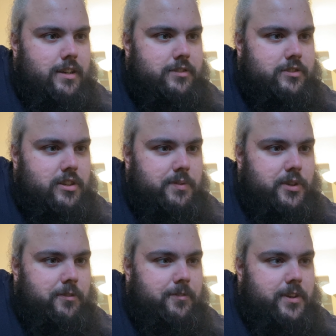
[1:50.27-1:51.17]
serve in
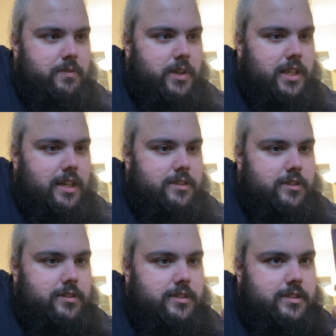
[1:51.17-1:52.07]
your favourite glass
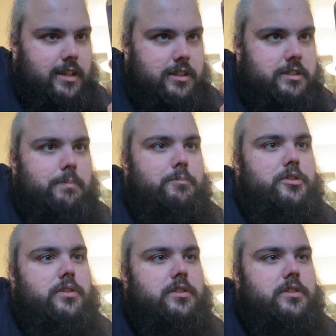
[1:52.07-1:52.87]
at cellar temperature.